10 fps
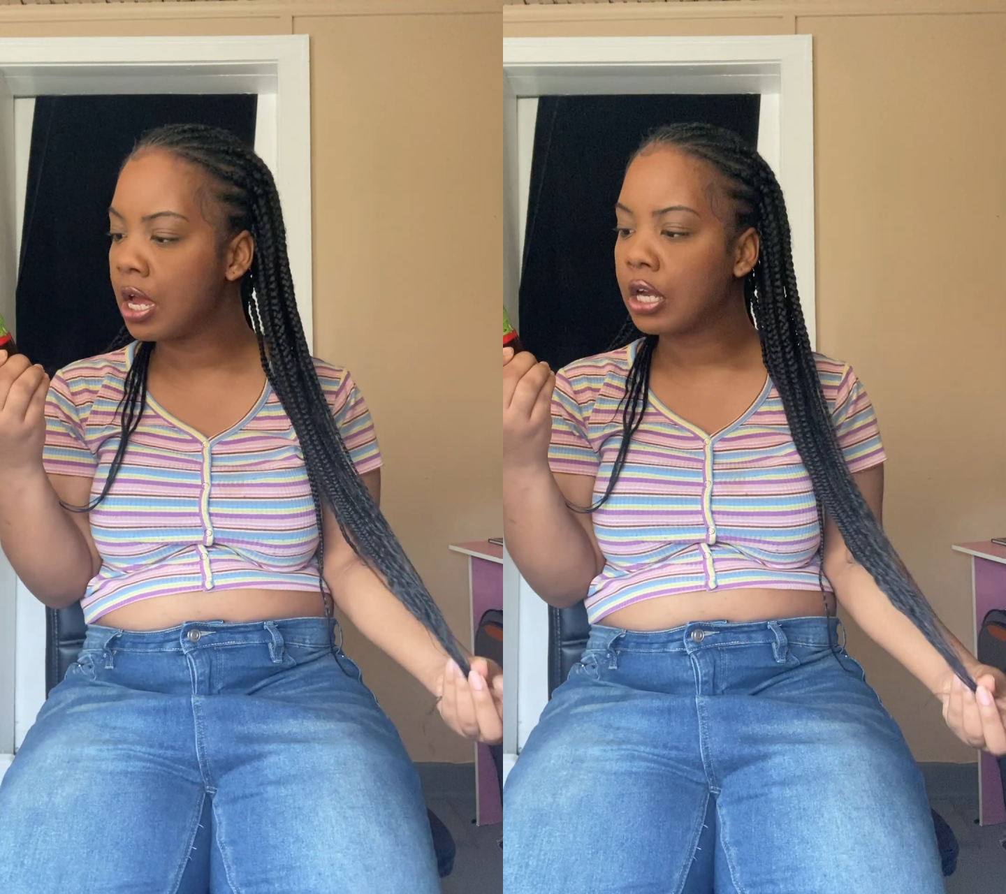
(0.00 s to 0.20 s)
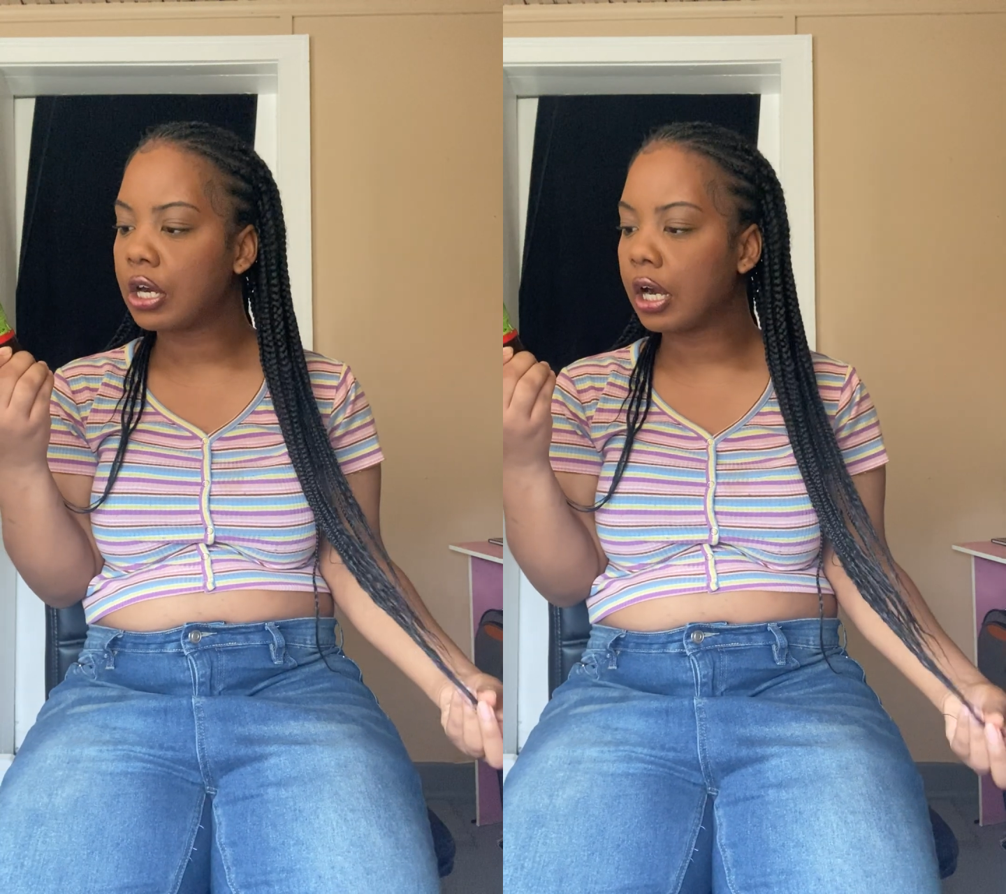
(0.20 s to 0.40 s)

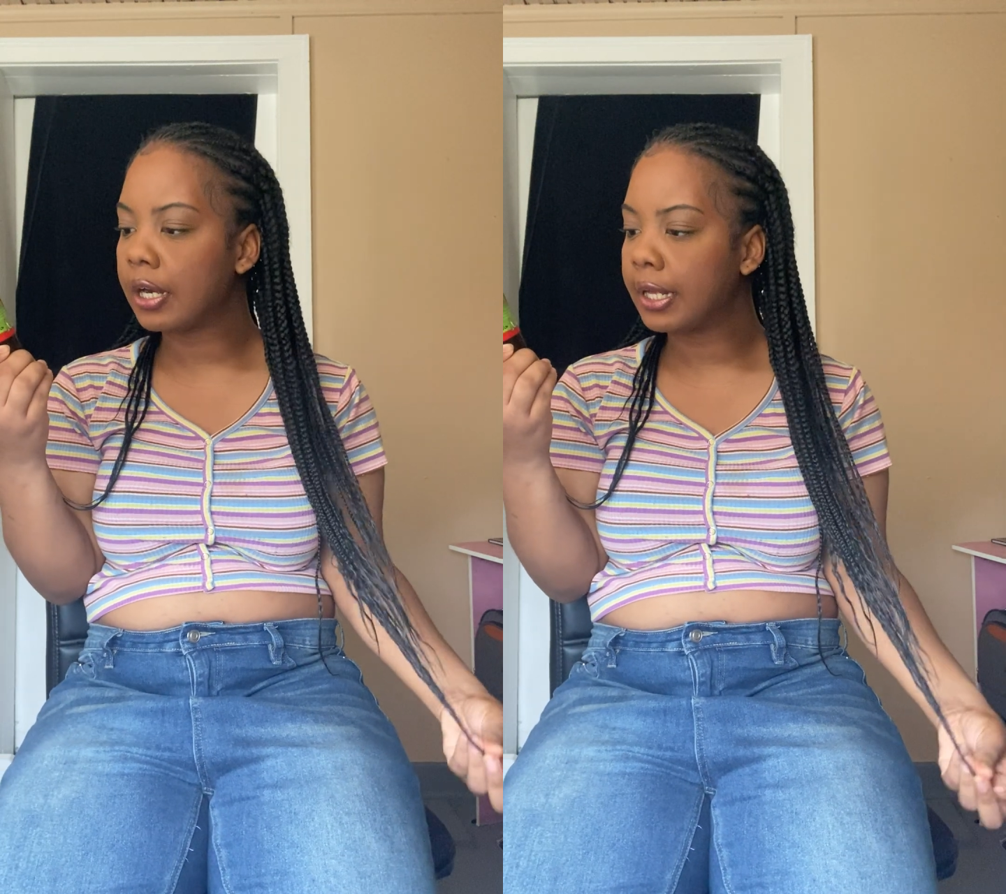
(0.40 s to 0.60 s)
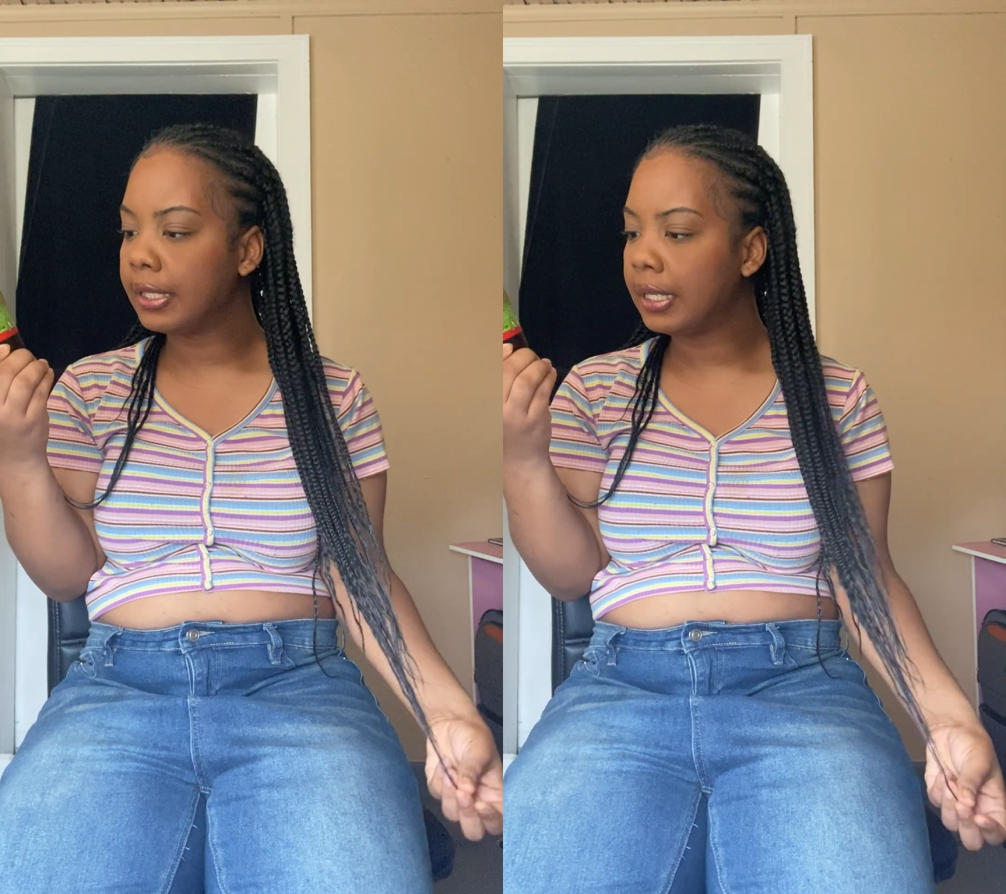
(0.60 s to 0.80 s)

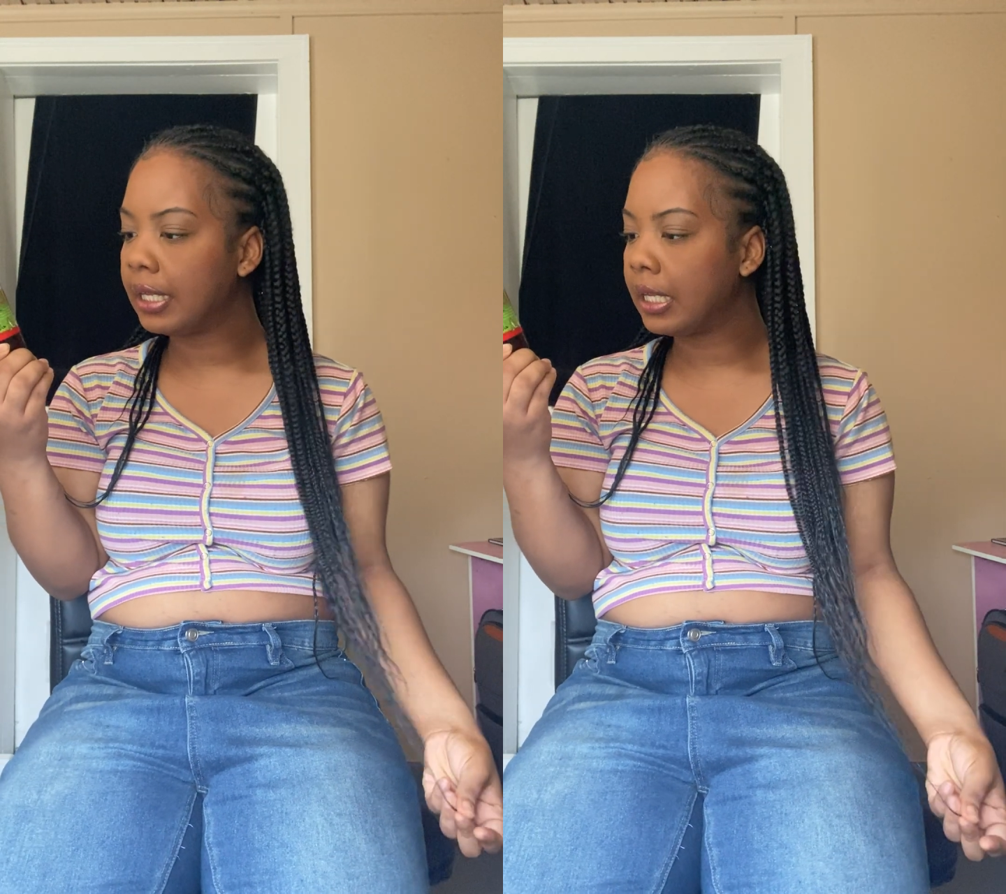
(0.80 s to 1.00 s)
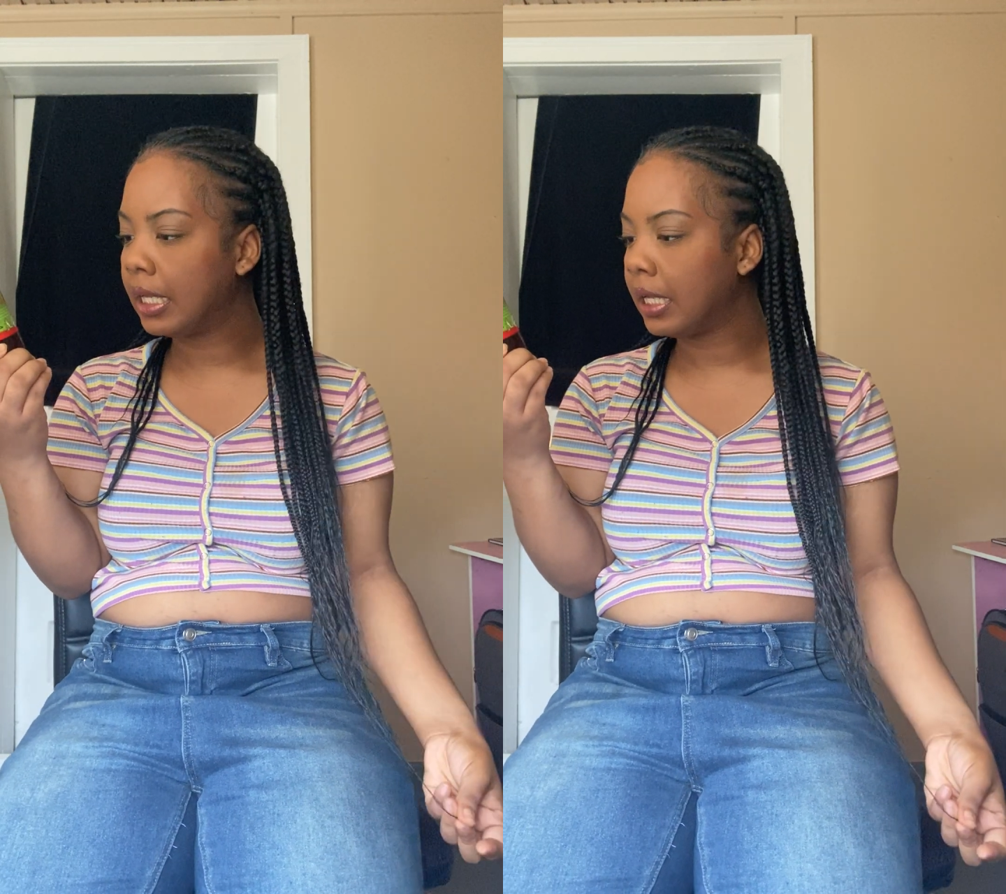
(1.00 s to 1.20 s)
curry
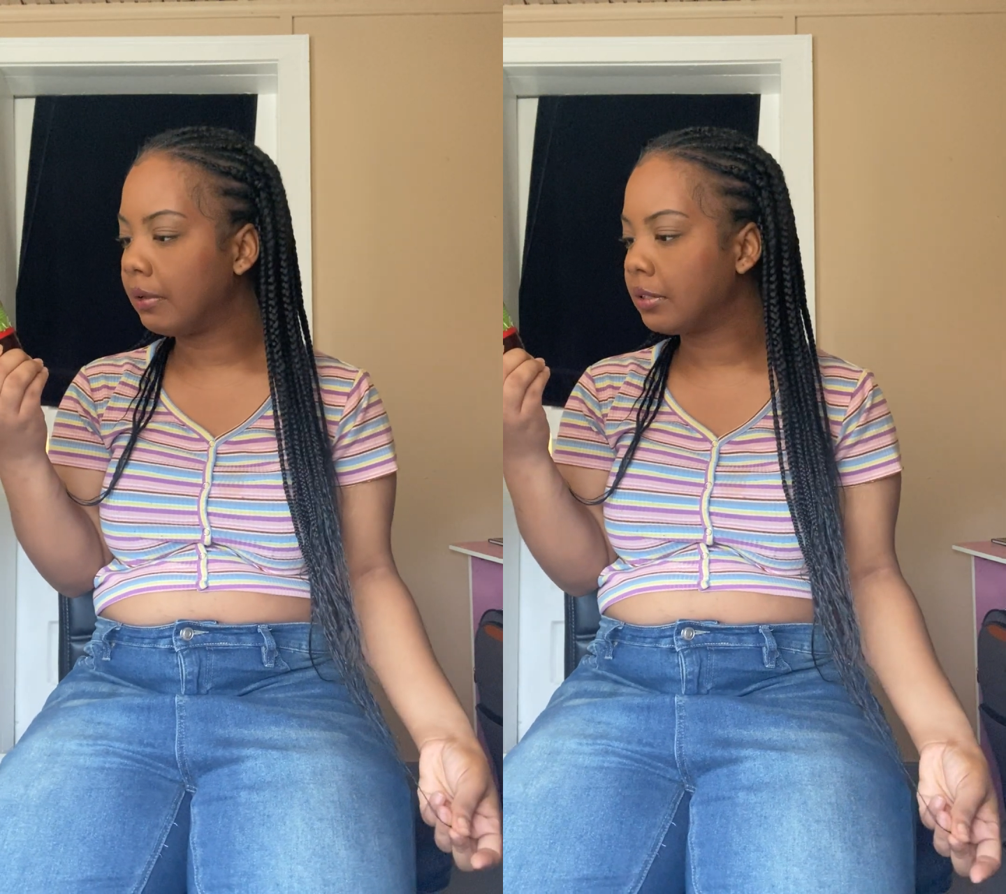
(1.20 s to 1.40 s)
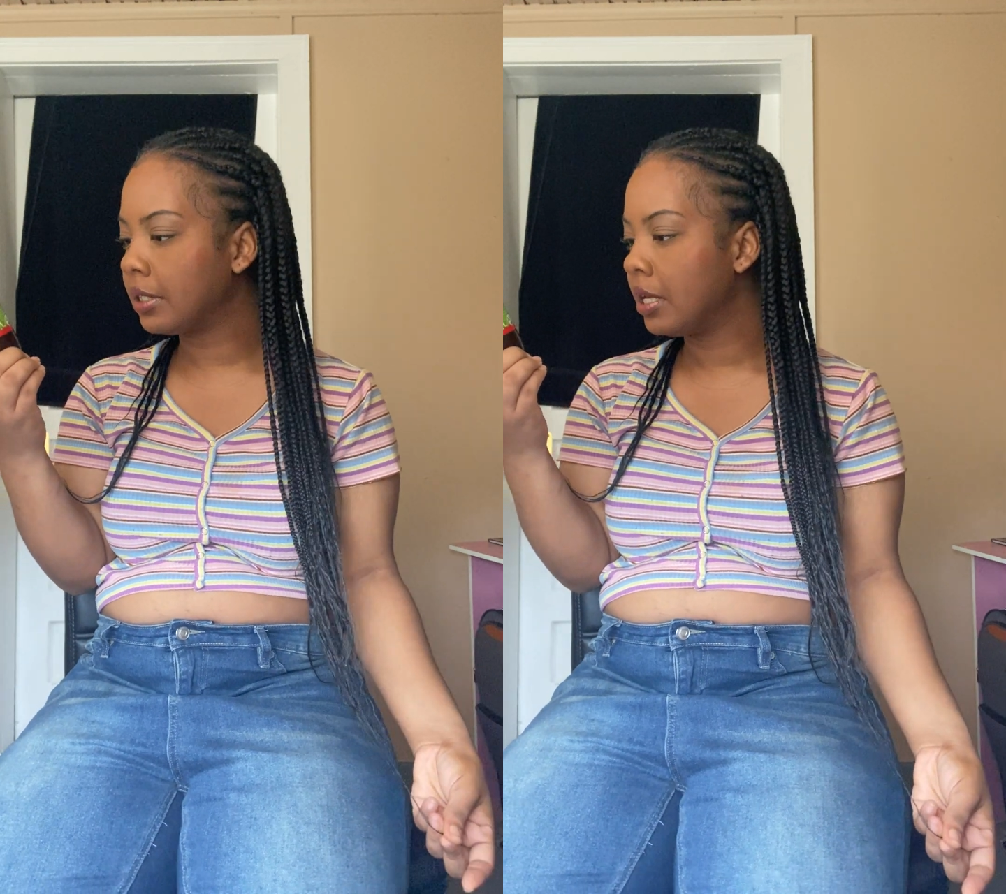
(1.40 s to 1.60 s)
leaves,